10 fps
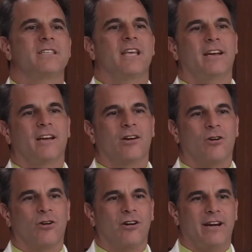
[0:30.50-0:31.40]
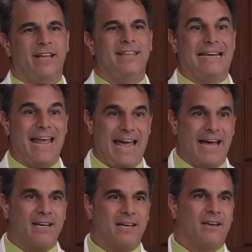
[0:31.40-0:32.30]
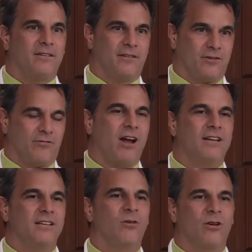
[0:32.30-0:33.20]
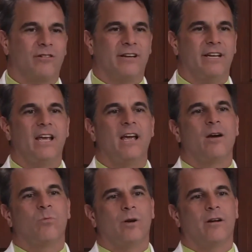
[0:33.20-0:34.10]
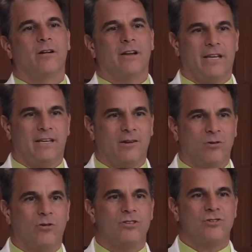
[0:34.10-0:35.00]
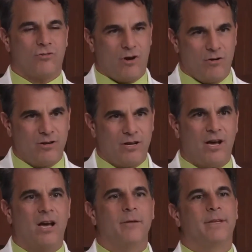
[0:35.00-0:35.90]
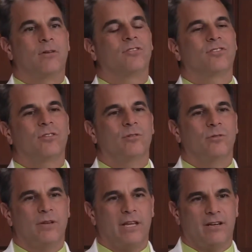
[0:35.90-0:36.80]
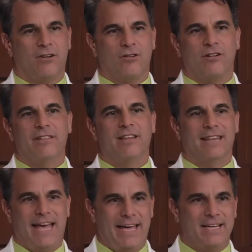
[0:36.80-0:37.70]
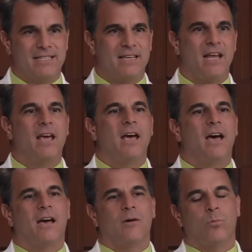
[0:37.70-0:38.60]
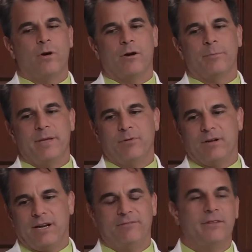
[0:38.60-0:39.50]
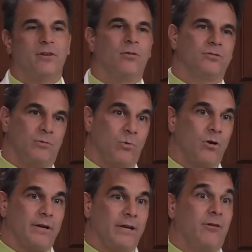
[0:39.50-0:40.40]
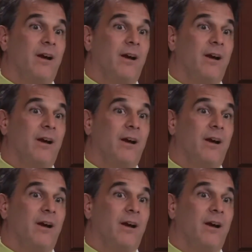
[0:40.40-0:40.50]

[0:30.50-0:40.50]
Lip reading: can occur in the neck, the carotid artery, where it can cause stroke. It also can occur in the legs, where people can have difficulty walking or